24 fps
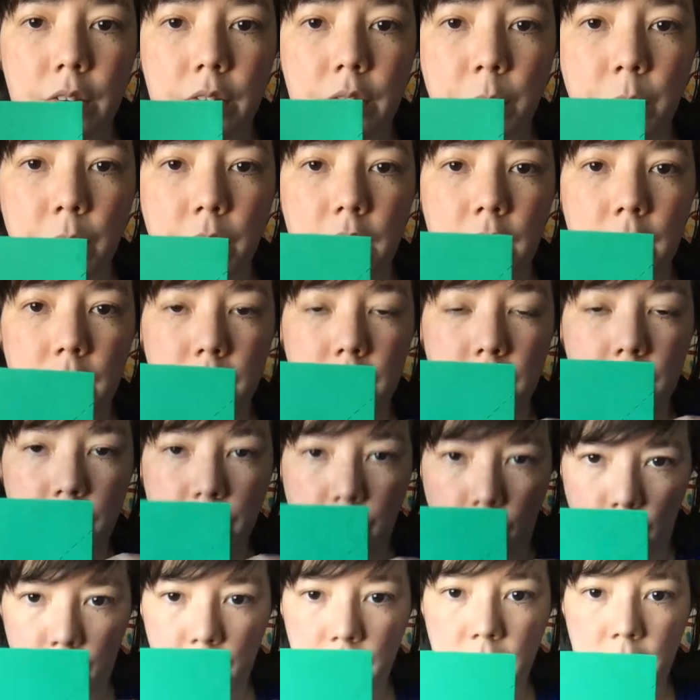So I'm going to
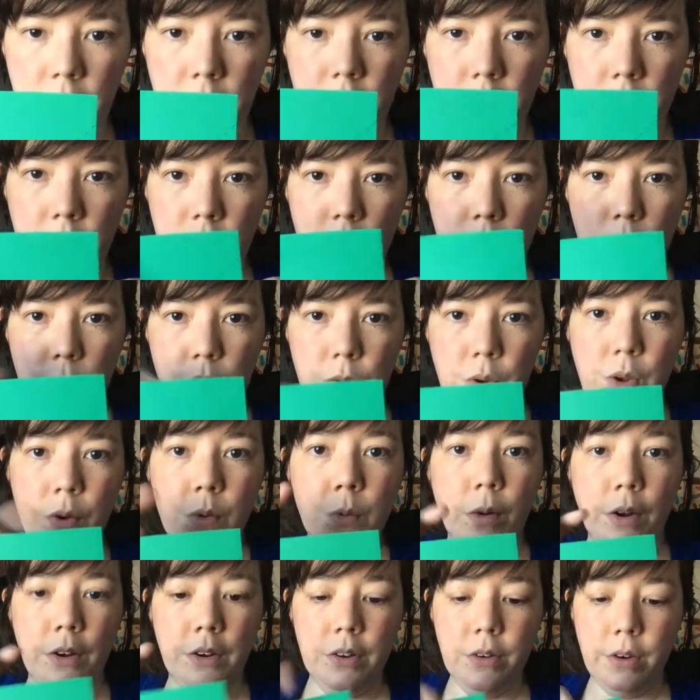fold it in
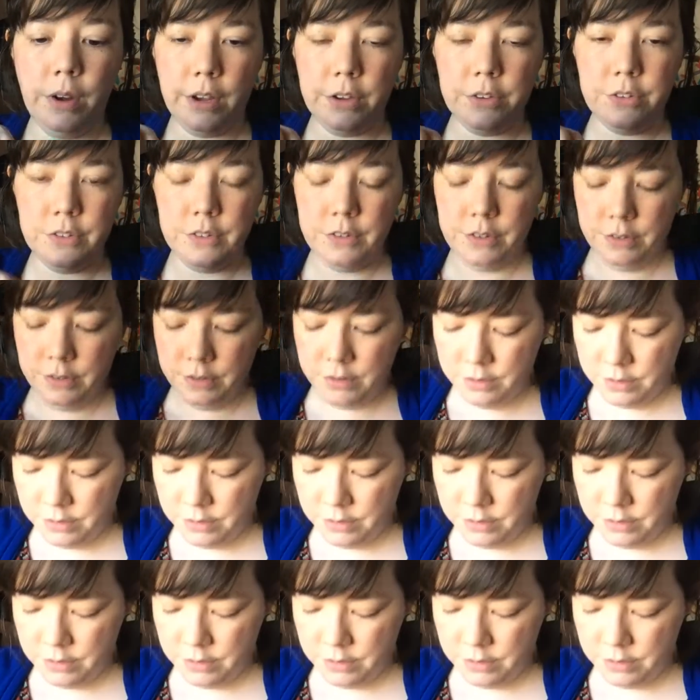one direction.